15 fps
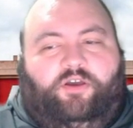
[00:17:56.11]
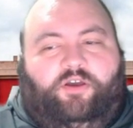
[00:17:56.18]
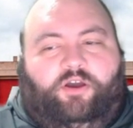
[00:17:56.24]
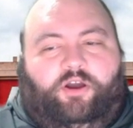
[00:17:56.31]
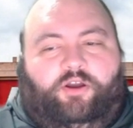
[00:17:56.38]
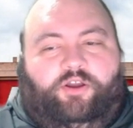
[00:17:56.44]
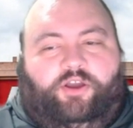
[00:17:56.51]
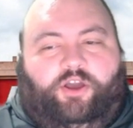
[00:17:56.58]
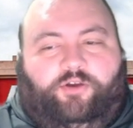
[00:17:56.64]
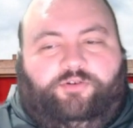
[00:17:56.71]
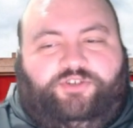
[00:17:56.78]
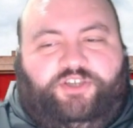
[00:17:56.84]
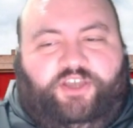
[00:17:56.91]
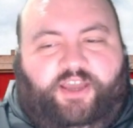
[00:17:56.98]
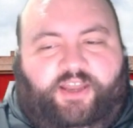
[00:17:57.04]
are
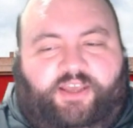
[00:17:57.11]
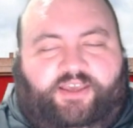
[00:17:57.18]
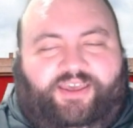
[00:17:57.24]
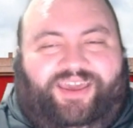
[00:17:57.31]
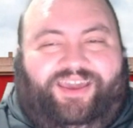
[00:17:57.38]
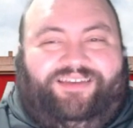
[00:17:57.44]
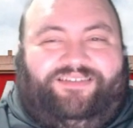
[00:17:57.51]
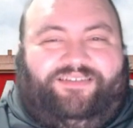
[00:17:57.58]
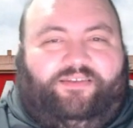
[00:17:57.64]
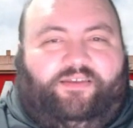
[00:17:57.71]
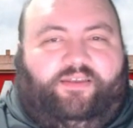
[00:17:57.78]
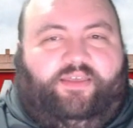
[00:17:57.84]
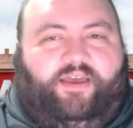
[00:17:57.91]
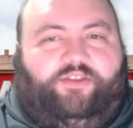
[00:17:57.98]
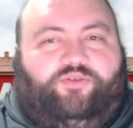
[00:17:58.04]
negotiating canceling
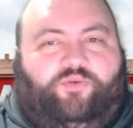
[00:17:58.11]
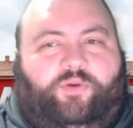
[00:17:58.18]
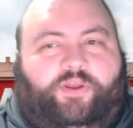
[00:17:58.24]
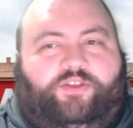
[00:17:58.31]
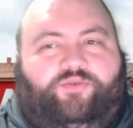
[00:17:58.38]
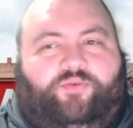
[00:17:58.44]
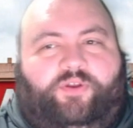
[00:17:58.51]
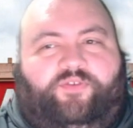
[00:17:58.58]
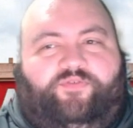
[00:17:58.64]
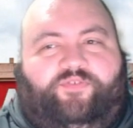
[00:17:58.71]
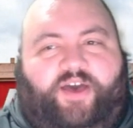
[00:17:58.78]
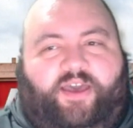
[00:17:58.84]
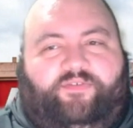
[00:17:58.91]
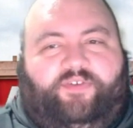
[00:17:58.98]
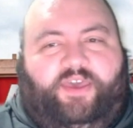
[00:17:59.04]
that
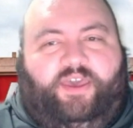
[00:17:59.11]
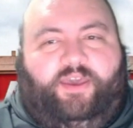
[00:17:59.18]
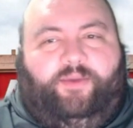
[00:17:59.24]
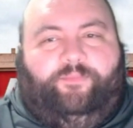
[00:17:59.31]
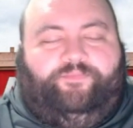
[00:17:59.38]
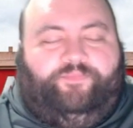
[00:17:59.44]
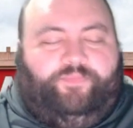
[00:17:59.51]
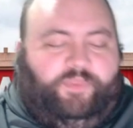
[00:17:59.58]
2025 game.